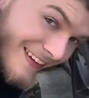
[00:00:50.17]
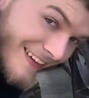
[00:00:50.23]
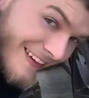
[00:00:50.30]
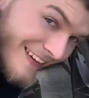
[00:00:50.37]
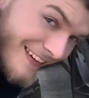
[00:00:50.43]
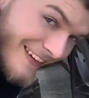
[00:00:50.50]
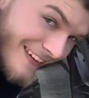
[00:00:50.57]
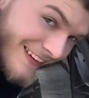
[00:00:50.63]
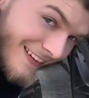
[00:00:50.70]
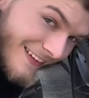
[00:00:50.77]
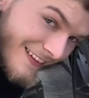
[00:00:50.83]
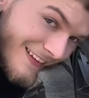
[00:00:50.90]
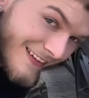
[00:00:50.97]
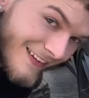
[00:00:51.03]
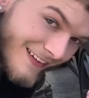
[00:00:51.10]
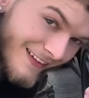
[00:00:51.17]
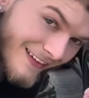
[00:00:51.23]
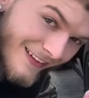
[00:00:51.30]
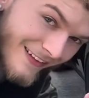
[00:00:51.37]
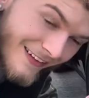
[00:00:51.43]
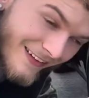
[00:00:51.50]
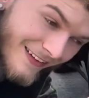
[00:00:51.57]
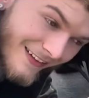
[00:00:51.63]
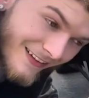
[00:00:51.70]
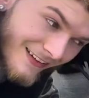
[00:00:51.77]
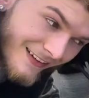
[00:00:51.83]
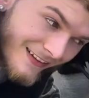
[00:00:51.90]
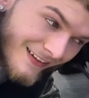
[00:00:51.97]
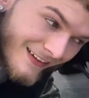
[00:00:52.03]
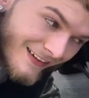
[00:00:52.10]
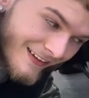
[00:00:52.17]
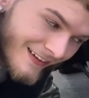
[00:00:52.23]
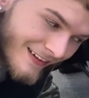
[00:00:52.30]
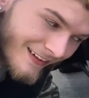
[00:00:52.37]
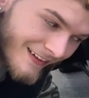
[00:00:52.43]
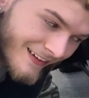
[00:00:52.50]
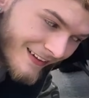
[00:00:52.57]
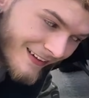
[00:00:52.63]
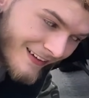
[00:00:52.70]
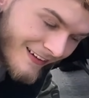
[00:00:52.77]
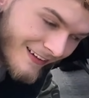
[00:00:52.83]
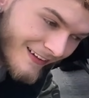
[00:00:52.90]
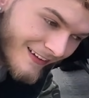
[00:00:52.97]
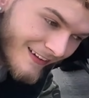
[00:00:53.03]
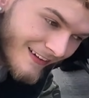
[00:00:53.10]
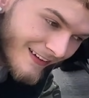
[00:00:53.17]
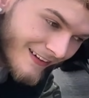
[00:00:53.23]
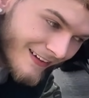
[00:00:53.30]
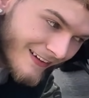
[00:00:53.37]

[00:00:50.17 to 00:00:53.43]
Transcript: Nothing is said.